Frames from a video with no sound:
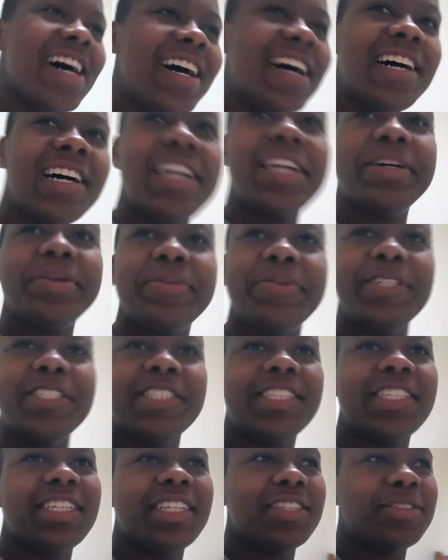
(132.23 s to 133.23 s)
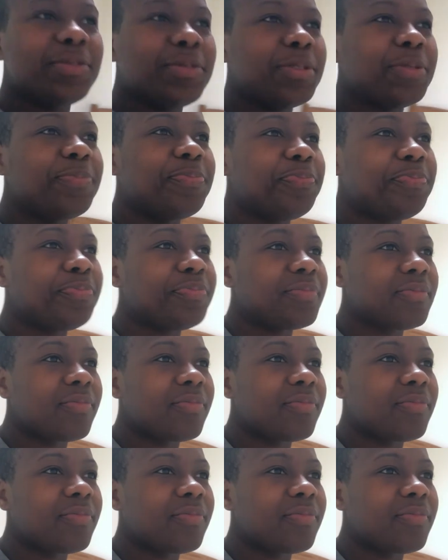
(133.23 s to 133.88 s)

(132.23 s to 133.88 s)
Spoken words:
What's another one?